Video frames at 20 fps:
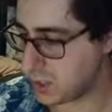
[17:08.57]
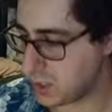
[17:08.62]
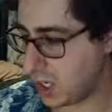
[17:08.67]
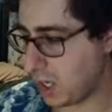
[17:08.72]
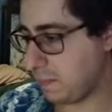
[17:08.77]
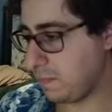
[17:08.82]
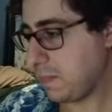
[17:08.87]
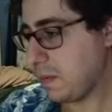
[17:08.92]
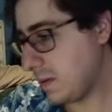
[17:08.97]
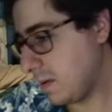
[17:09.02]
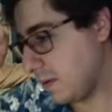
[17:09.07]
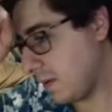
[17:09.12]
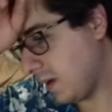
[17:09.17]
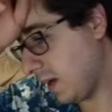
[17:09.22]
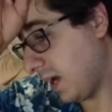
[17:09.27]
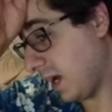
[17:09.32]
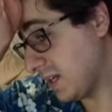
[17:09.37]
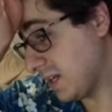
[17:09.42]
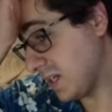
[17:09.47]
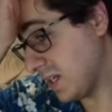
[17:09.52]
these up
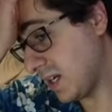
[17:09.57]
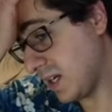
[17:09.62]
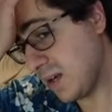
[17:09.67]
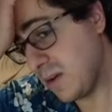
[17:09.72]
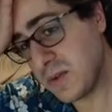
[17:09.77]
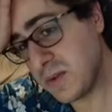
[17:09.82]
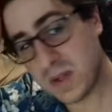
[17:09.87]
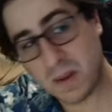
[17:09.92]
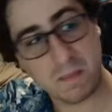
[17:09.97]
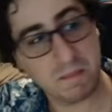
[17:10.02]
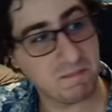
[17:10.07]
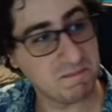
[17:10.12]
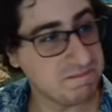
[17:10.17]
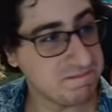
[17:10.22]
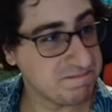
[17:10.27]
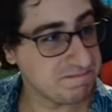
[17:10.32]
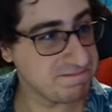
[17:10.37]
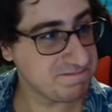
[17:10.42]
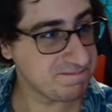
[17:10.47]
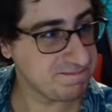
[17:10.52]
as I use them.
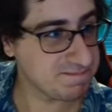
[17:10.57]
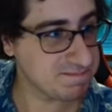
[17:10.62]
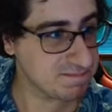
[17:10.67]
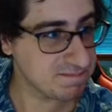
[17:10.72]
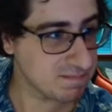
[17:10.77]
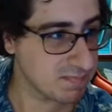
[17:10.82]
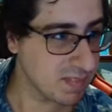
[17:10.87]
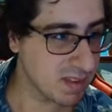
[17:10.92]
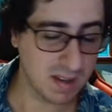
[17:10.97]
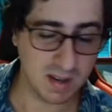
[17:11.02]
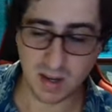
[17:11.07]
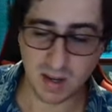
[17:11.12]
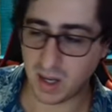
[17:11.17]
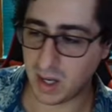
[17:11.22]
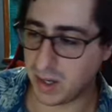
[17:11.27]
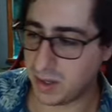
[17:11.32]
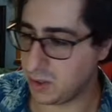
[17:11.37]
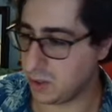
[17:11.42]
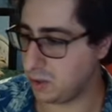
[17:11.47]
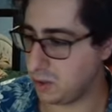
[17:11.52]

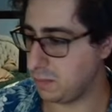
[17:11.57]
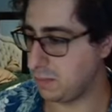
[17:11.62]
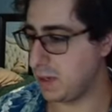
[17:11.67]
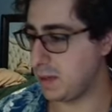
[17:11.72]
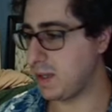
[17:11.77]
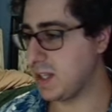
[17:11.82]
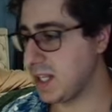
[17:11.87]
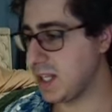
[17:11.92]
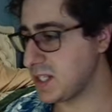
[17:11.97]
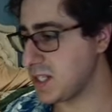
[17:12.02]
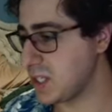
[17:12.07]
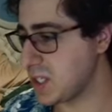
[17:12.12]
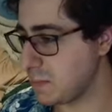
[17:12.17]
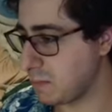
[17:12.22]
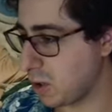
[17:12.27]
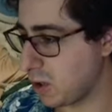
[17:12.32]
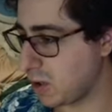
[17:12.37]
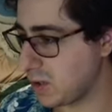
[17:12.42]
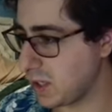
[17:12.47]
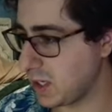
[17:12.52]
I don't know. Maybe that's the
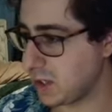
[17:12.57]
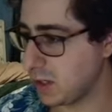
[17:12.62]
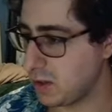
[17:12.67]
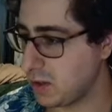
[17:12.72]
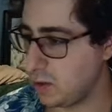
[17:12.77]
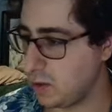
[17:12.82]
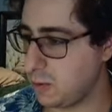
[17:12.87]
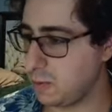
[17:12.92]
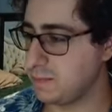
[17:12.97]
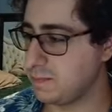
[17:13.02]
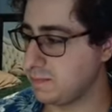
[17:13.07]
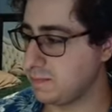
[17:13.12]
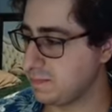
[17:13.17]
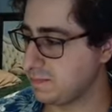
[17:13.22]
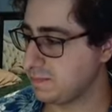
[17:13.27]
smart thing to do.